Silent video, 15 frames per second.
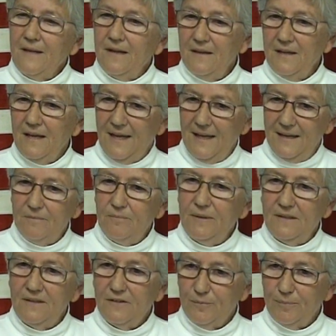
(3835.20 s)
Now he had
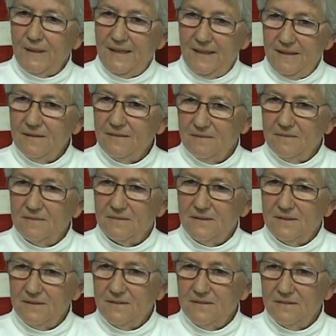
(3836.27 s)
been displaying,
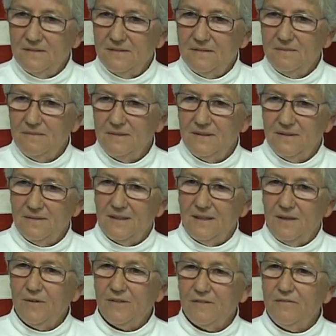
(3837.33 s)
uh, you know,
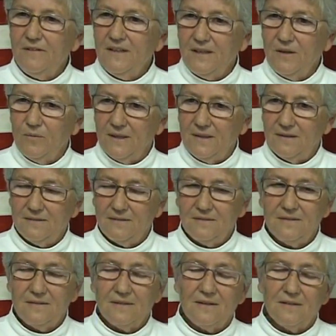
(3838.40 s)
that he wasn't feeling well,
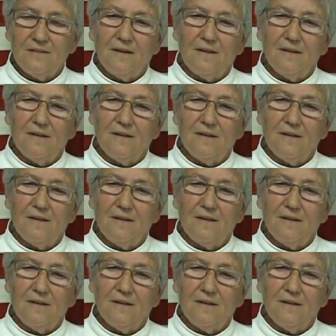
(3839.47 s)
the little